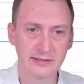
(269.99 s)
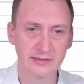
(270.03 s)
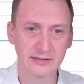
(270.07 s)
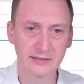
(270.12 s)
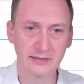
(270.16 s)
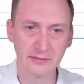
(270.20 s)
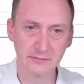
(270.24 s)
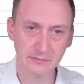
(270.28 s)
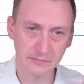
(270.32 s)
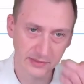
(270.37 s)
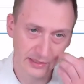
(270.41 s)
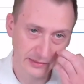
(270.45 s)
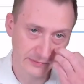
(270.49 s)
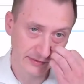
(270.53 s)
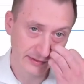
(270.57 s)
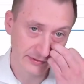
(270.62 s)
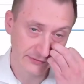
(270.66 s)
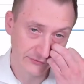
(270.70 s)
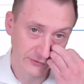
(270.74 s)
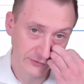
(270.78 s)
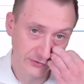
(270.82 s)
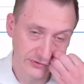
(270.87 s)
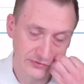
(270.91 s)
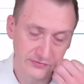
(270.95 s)
maybe the
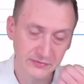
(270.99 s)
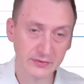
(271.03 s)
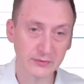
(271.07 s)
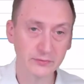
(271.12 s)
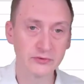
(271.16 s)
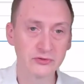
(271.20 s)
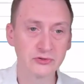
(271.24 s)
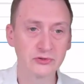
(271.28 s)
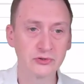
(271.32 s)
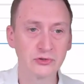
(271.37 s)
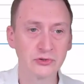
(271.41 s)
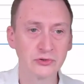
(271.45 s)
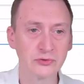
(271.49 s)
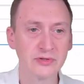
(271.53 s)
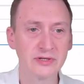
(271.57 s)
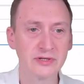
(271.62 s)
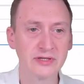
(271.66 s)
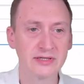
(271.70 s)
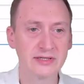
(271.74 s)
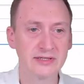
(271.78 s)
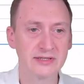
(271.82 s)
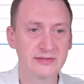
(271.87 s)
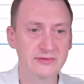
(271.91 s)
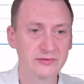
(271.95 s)
first thing we should do
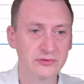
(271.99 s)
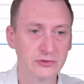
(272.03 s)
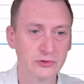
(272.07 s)
here is